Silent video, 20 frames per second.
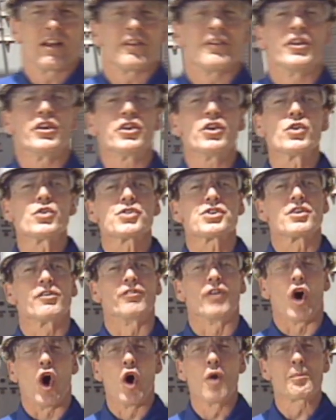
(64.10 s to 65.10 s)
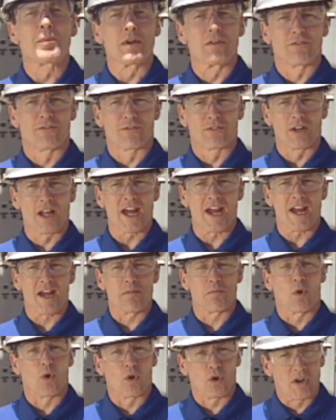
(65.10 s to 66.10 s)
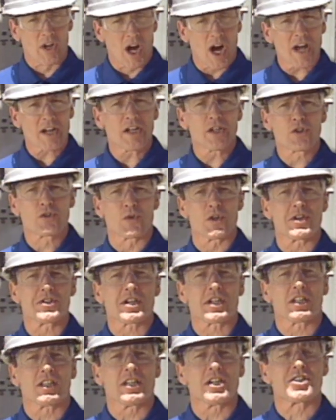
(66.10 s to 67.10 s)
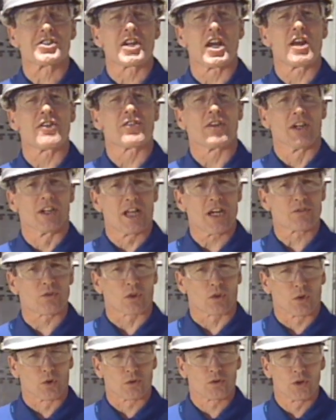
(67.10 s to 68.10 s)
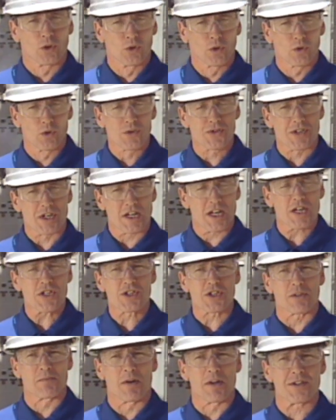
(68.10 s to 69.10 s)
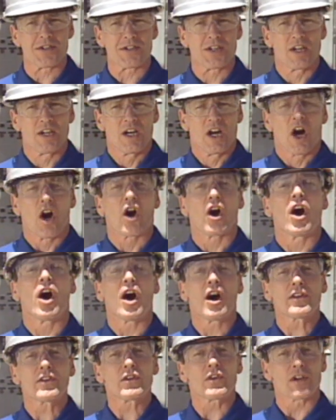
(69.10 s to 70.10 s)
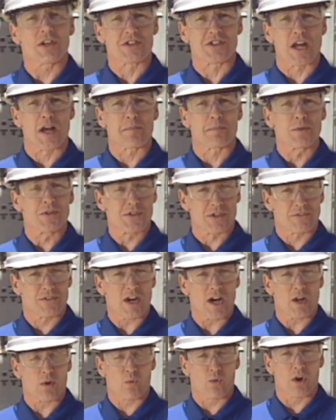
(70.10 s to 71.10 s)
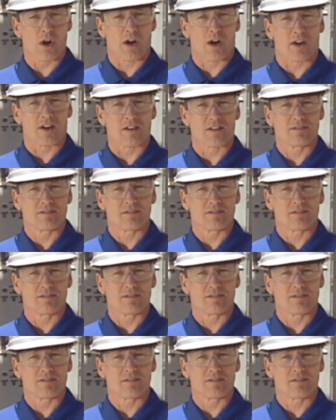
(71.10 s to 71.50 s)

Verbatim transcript: The use of open flame or non-intrinsically safe electrical tools and instruments are other examples of hot work.